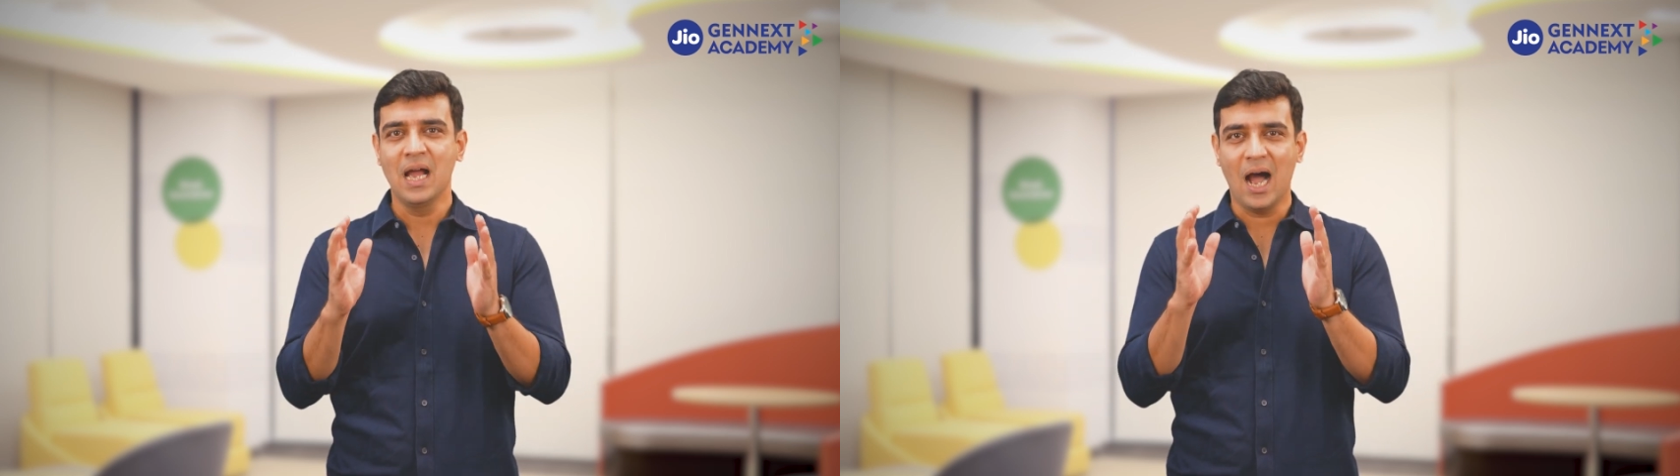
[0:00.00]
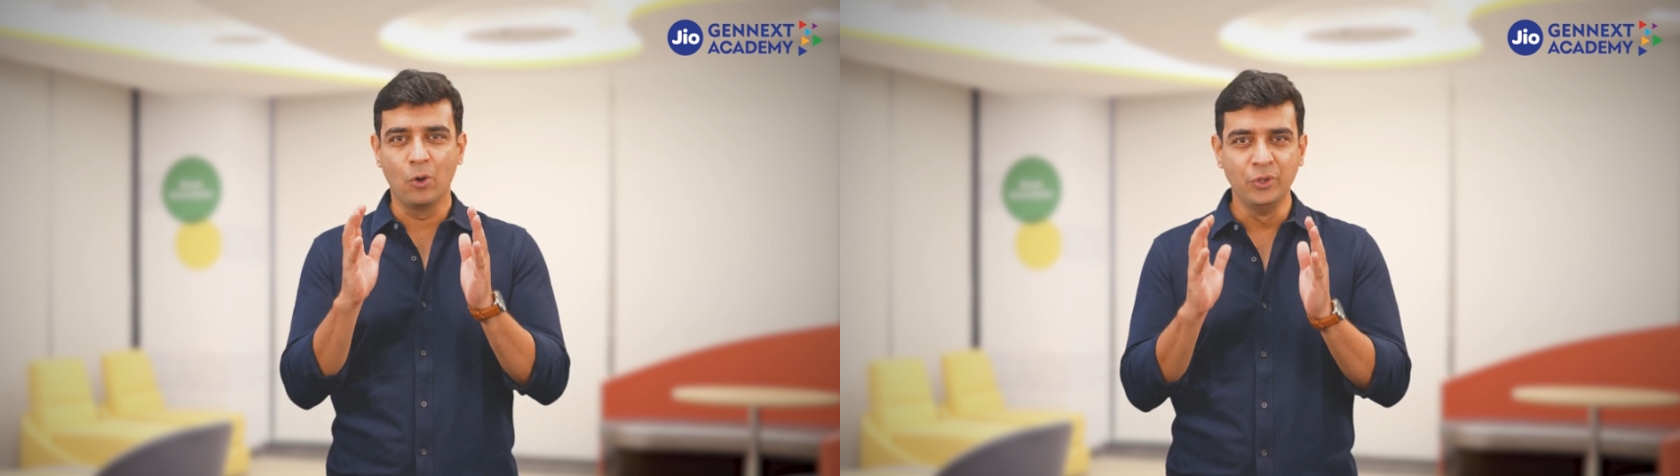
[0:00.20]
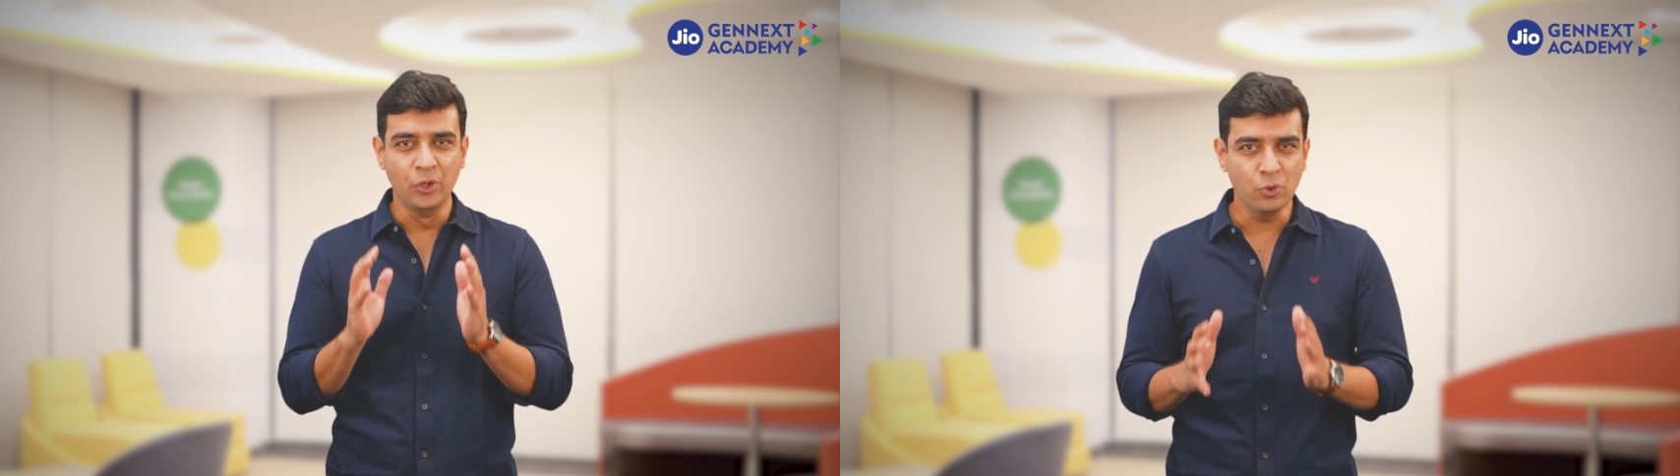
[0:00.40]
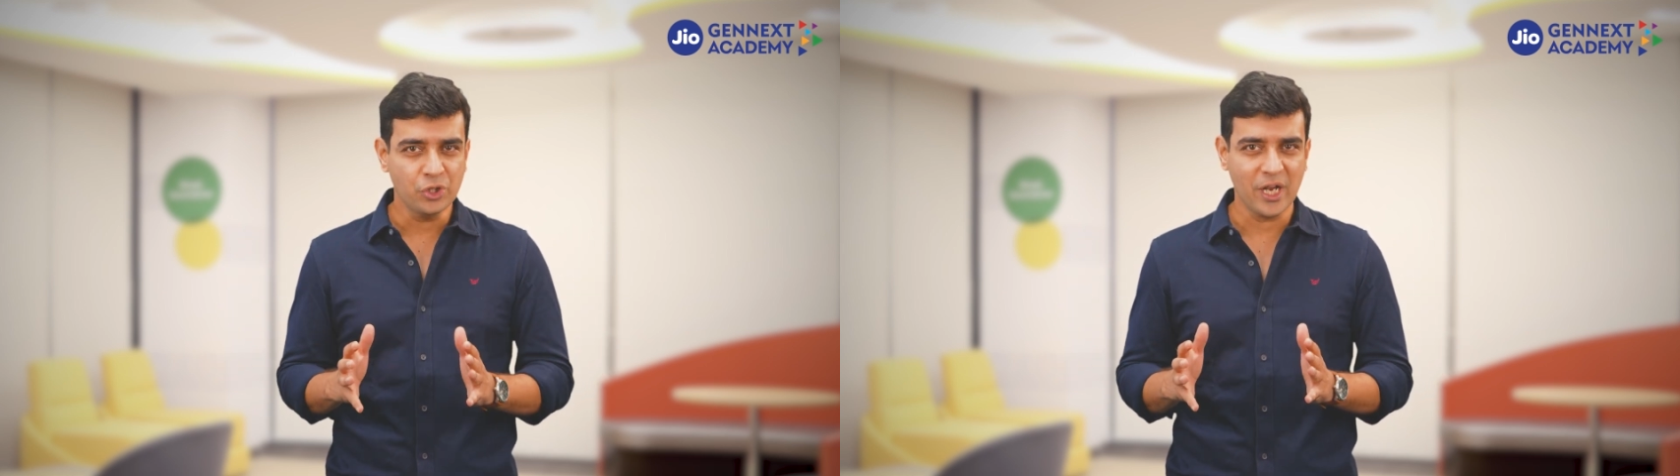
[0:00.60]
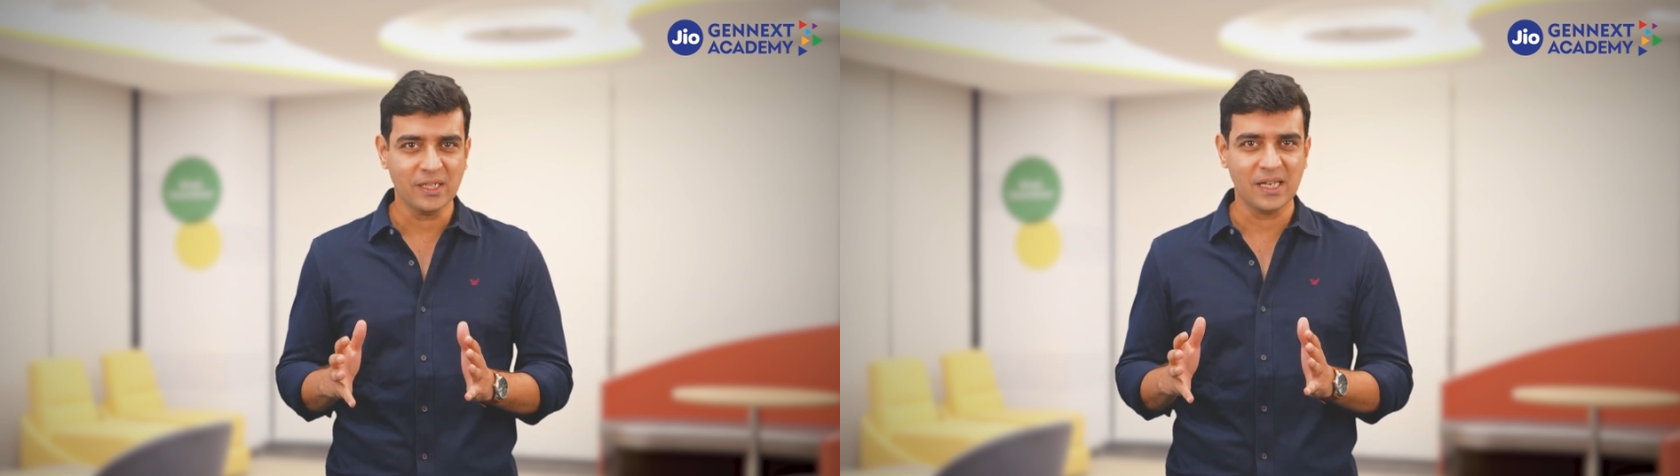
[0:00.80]
how new
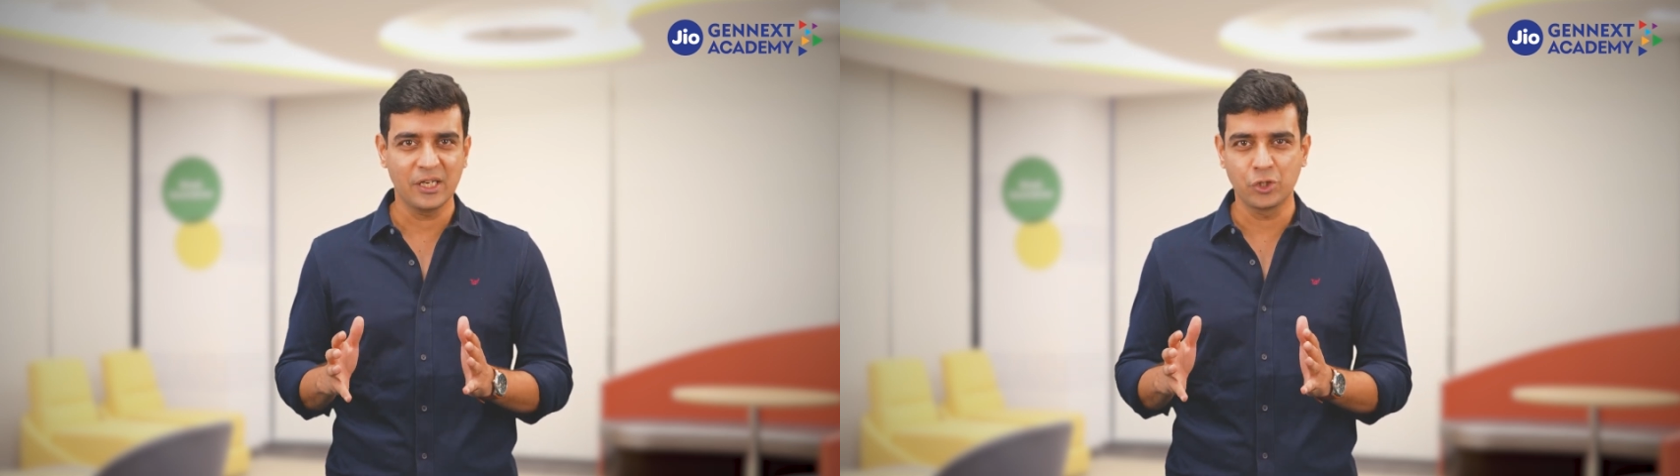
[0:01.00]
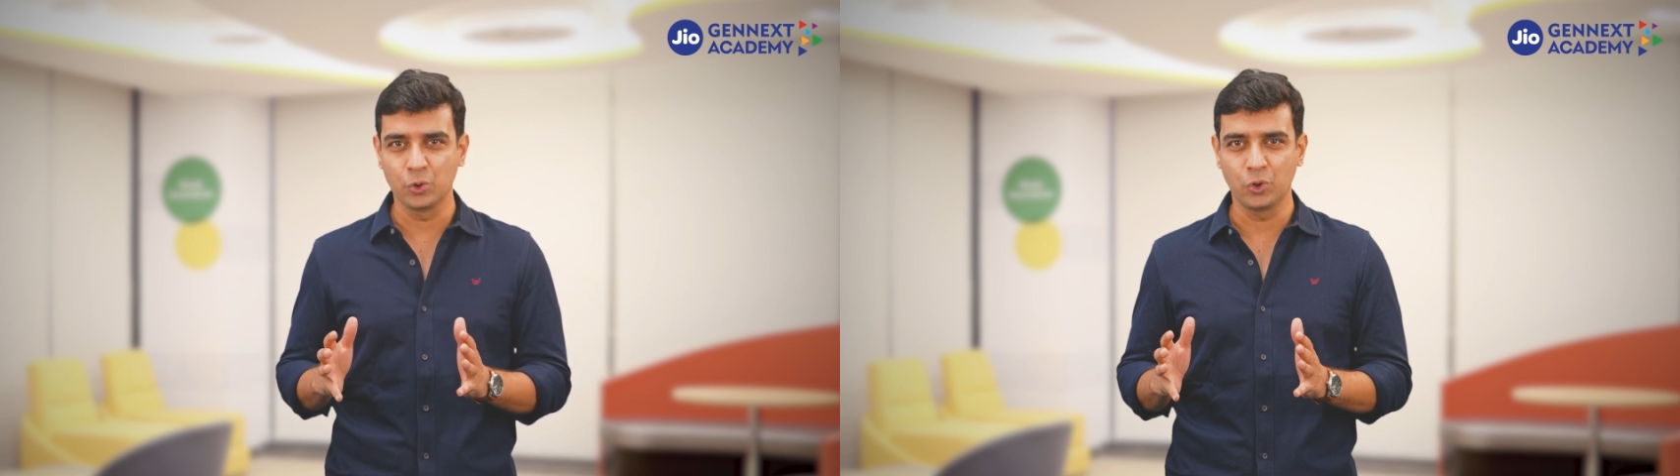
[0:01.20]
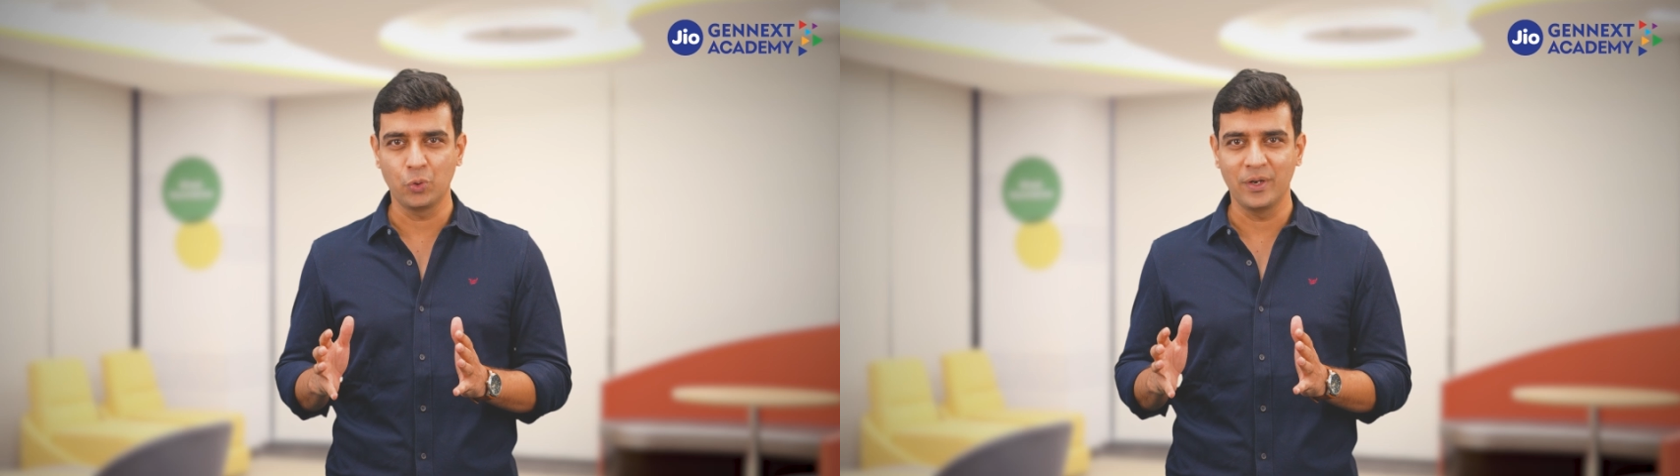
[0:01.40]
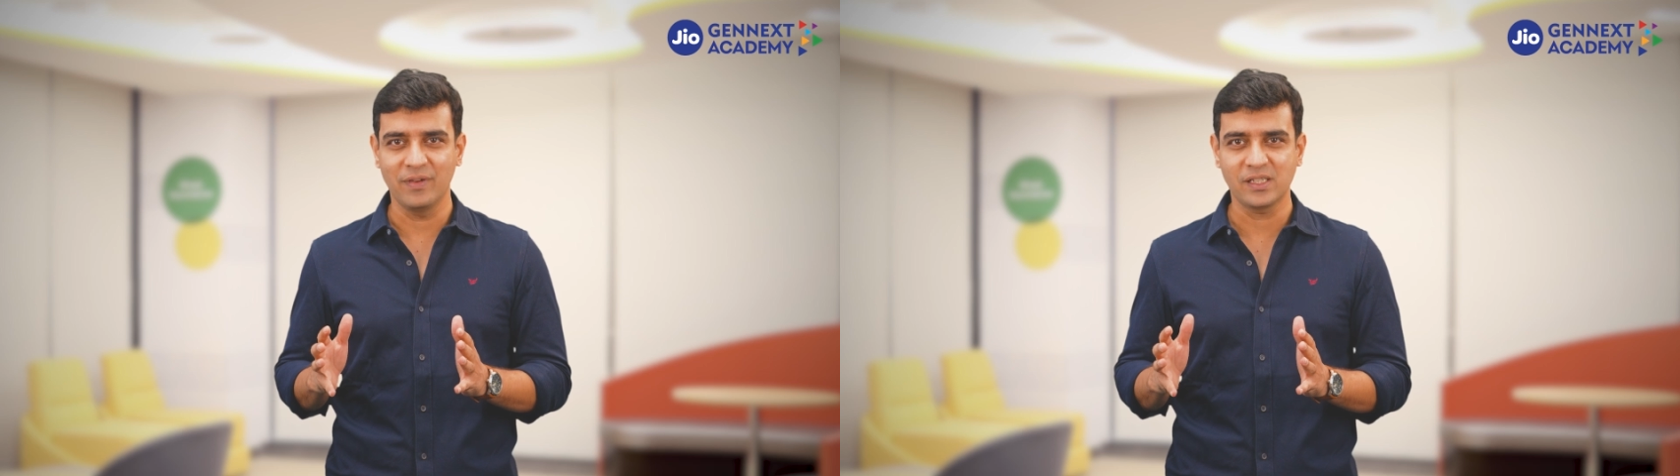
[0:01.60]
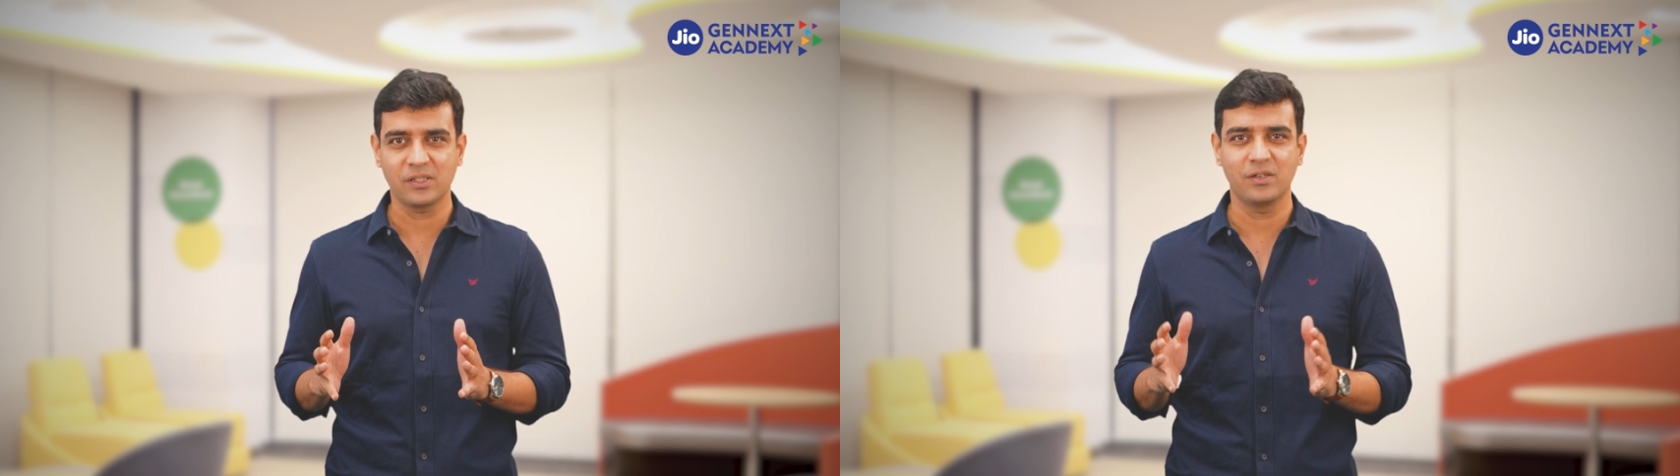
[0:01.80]
shares are issued to
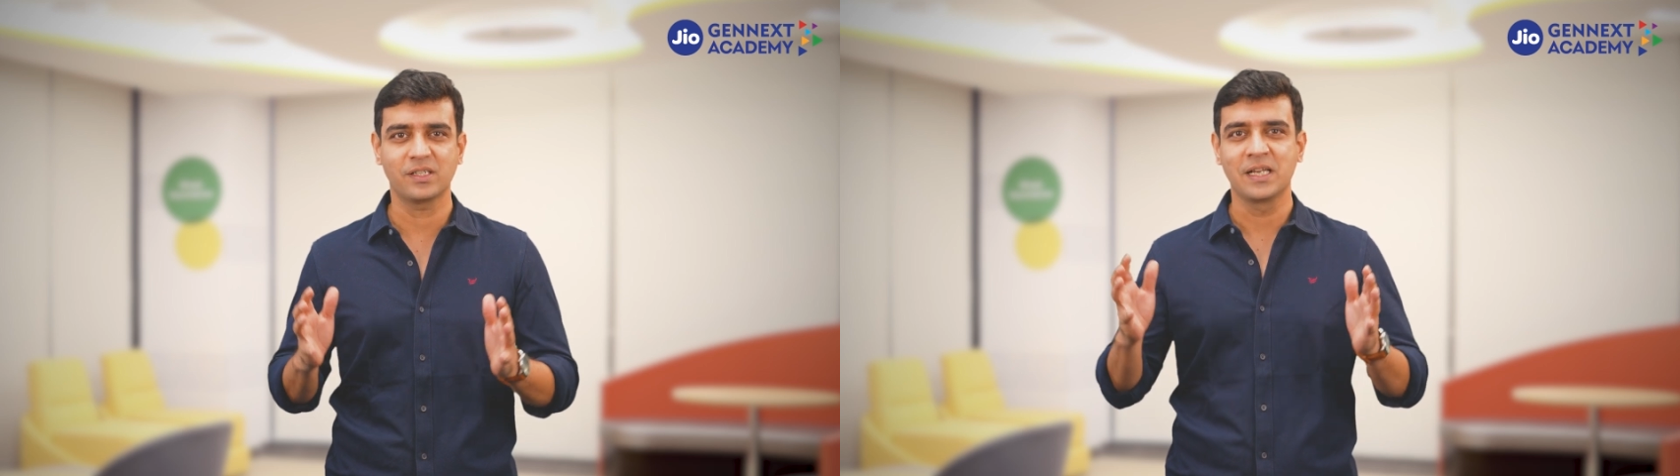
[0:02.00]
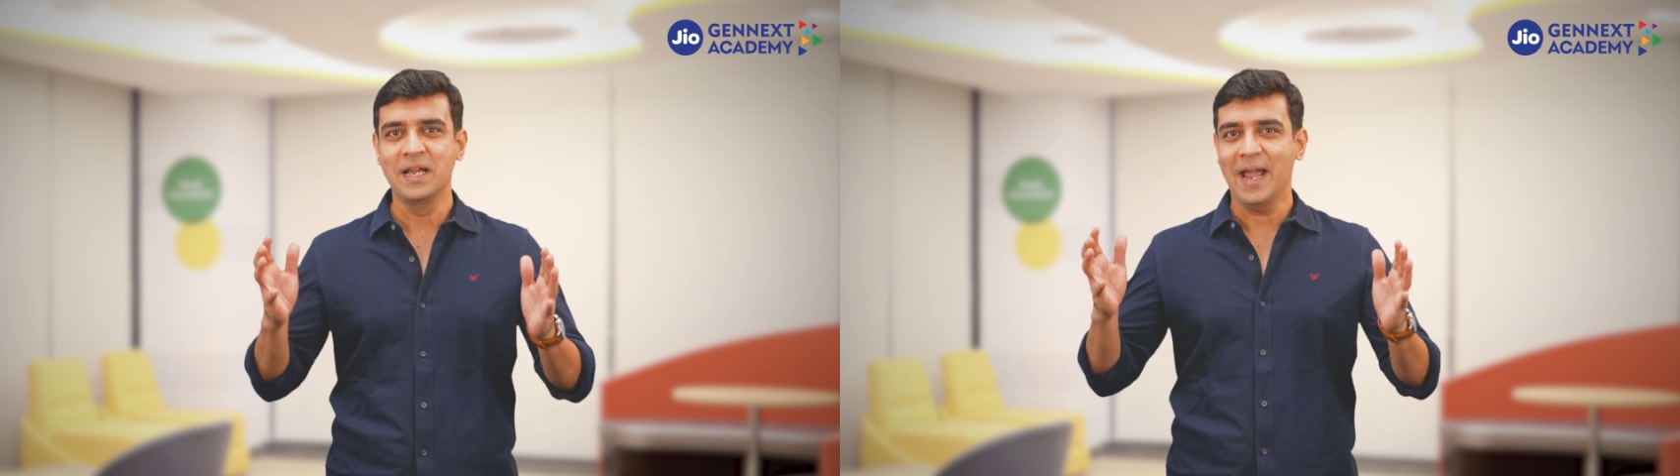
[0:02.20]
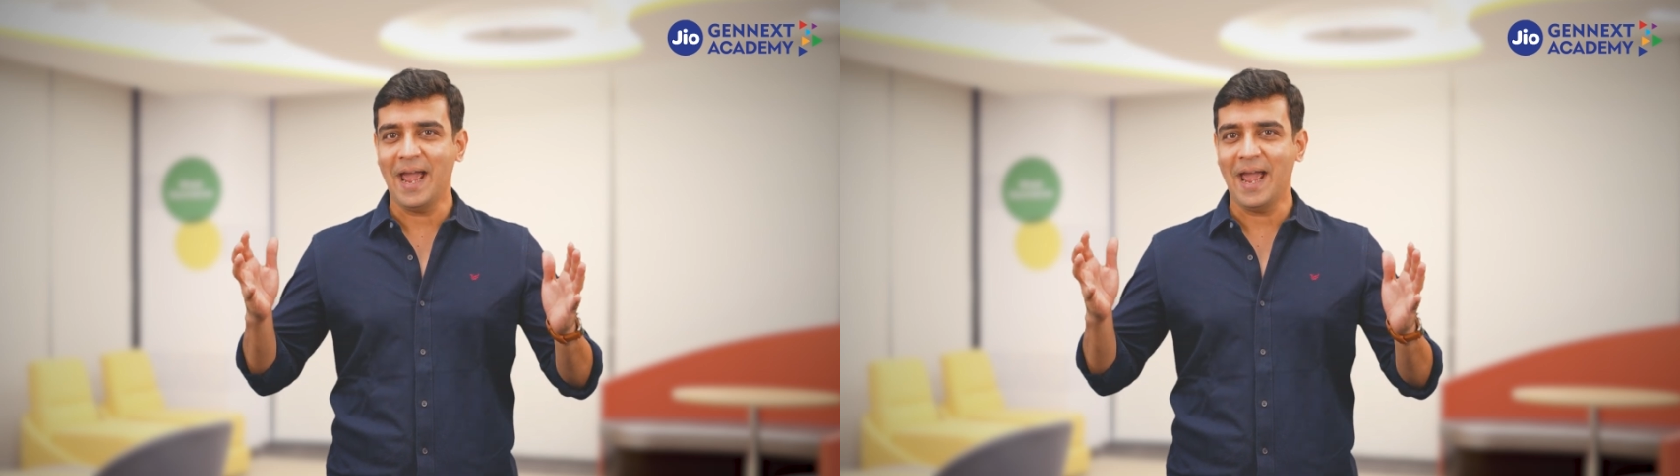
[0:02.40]
investors,